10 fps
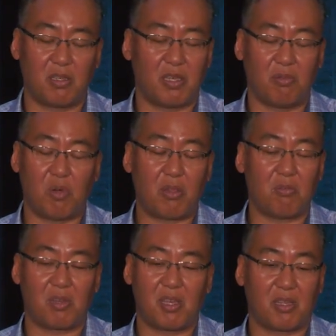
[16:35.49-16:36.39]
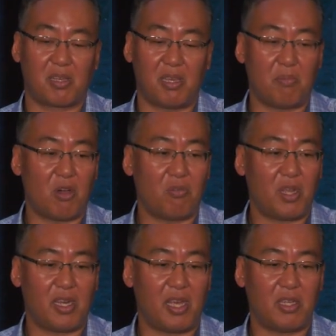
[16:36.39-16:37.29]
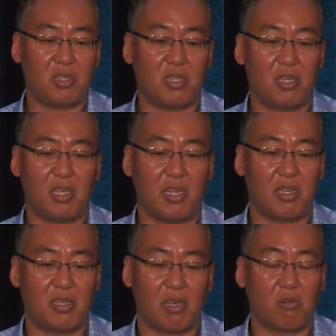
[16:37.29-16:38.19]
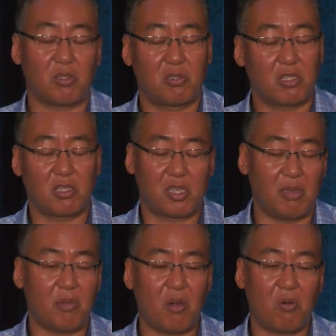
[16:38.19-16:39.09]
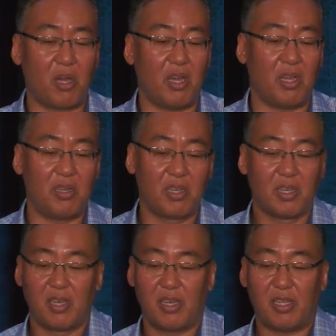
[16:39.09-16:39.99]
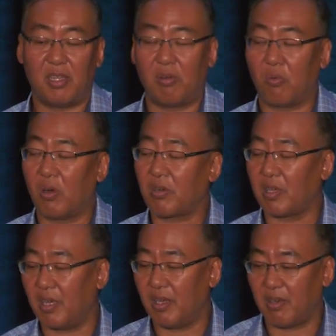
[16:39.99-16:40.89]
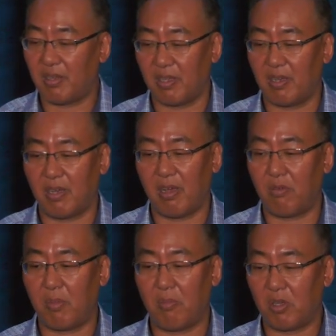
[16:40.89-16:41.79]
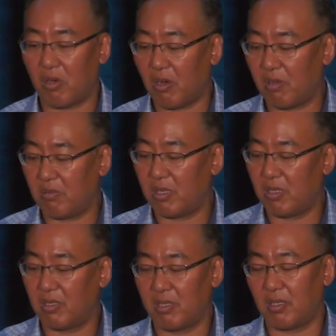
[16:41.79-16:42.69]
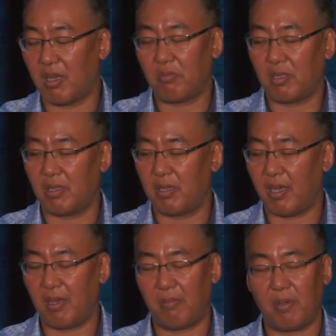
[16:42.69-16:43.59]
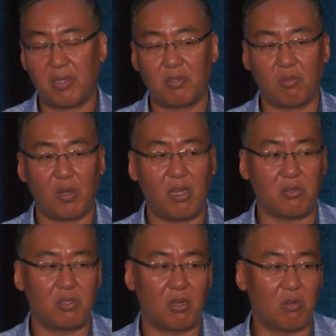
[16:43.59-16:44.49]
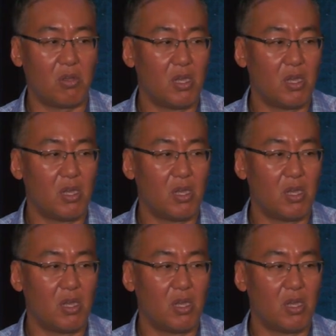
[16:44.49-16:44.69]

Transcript: he went through chemo and radiation, and just chemo, and it didn't work. And I remember talking up to the day he passed away. So